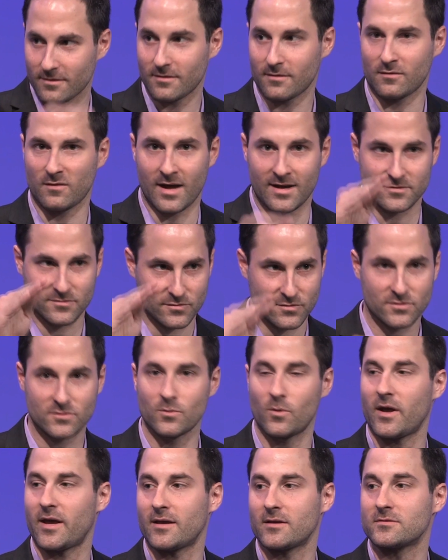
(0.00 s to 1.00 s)
lots of
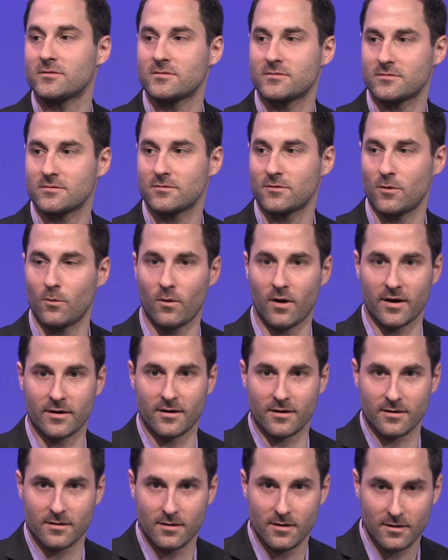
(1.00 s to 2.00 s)
swings. You want
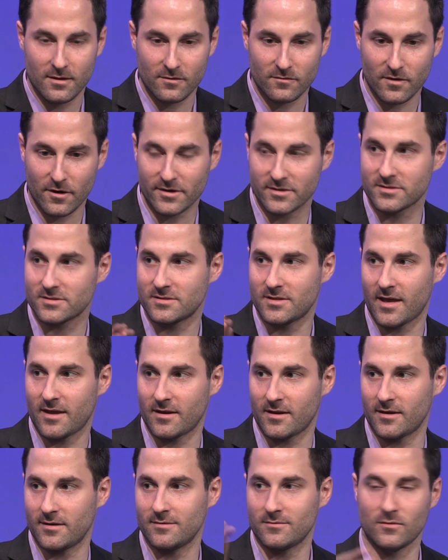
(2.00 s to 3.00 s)
a very
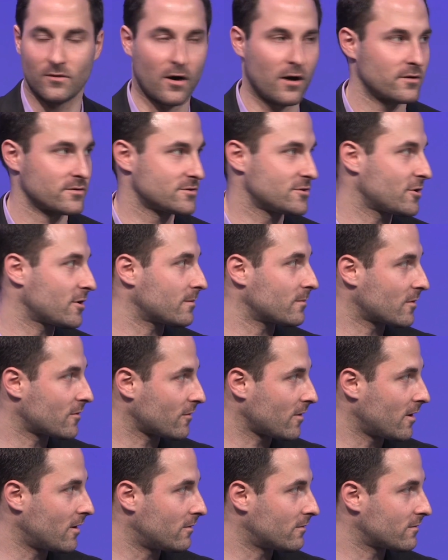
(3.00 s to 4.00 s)
steady, long-term
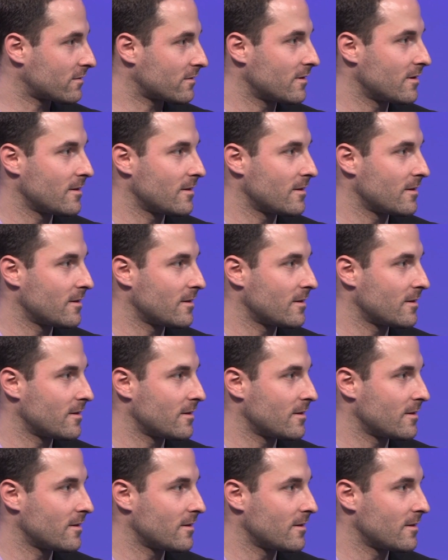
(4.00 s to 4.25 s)
growth.